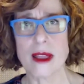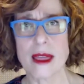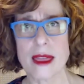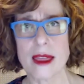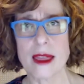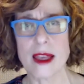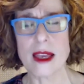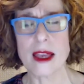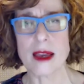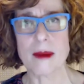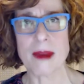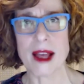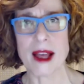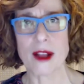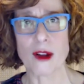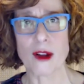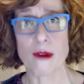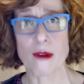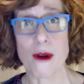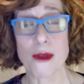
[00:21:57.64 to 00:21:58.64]
think
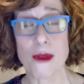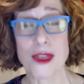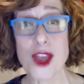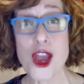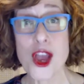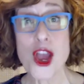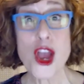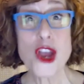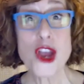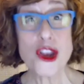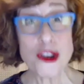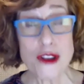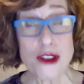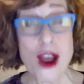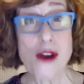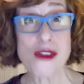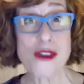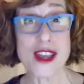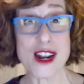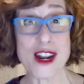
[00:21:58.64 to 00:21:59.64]
about growth. You
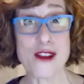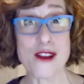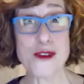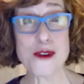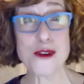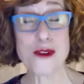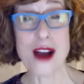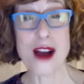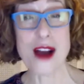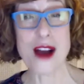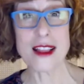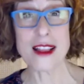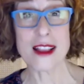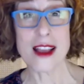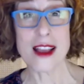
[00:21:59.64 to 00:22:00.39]
know that if you cut